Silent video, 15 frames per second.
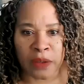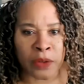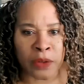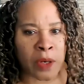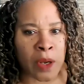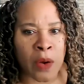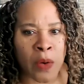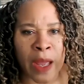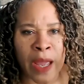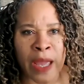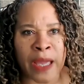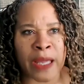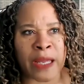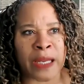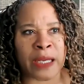You know,
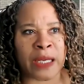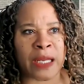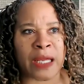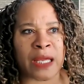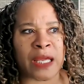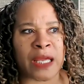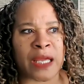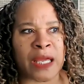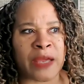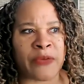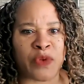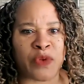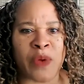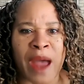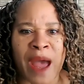and
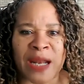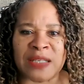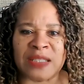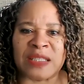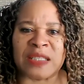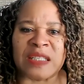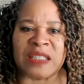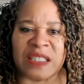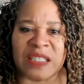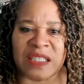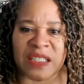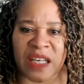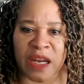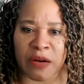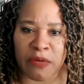if you had a
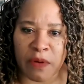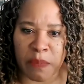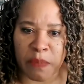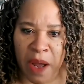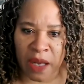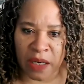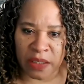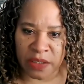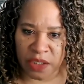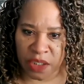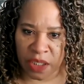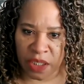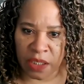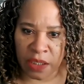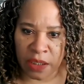sincere
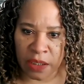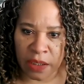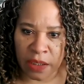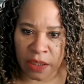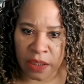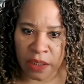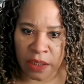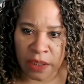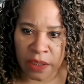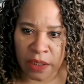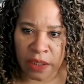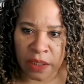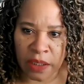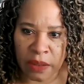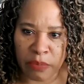apology,
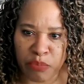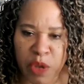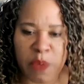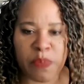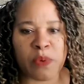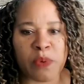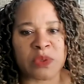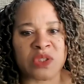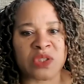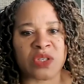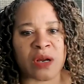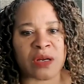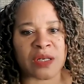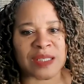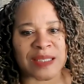people will
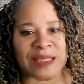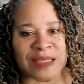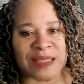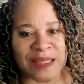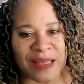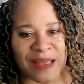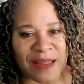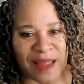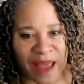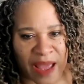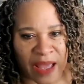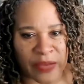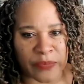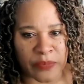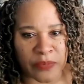start to see
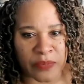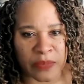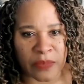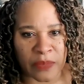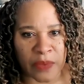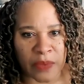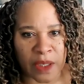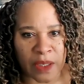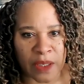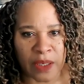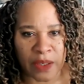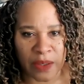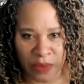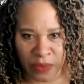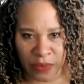that.
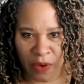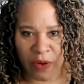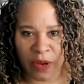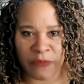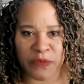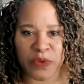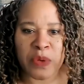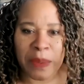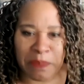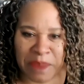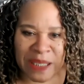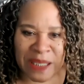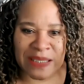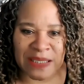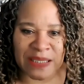You know, if you could
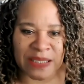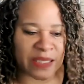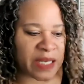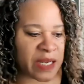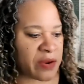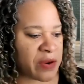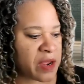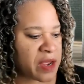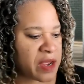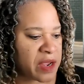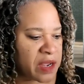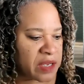be sincere.